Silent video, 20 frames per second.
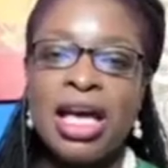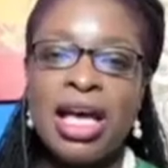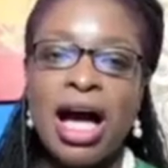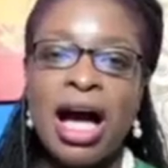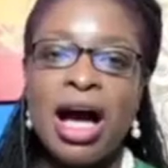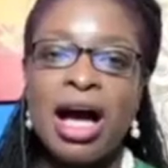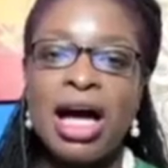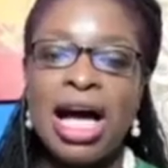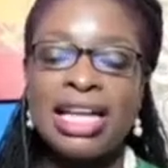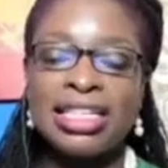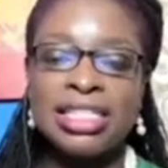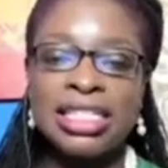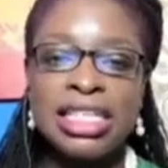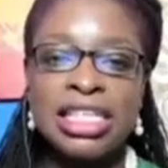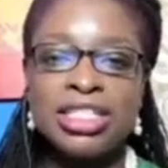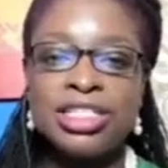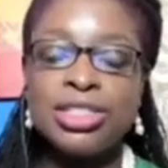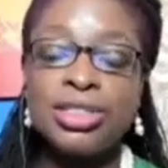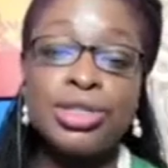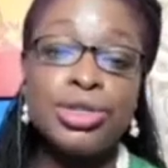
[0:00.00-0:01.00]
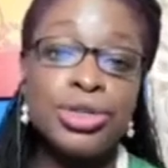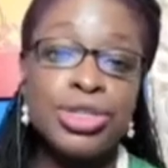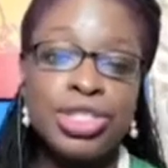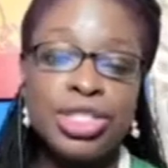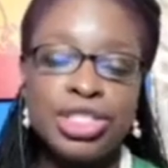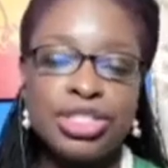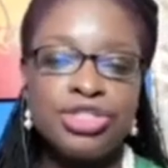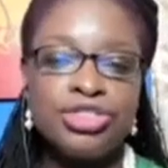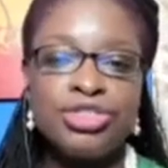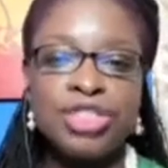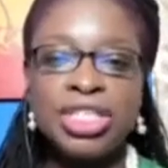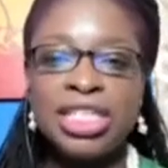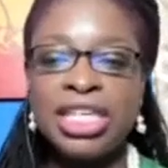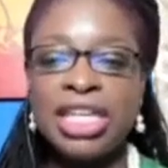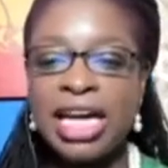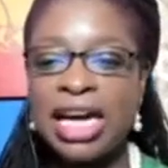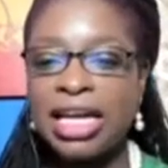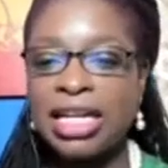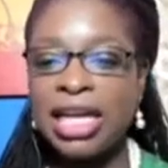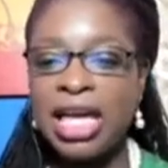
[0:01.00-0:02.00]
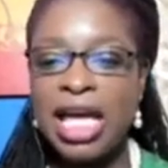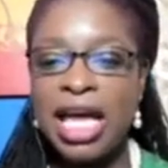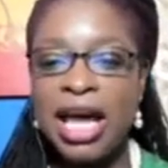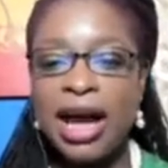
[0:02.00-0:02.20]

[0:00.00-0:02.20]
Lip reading: at an institution in Trinidad.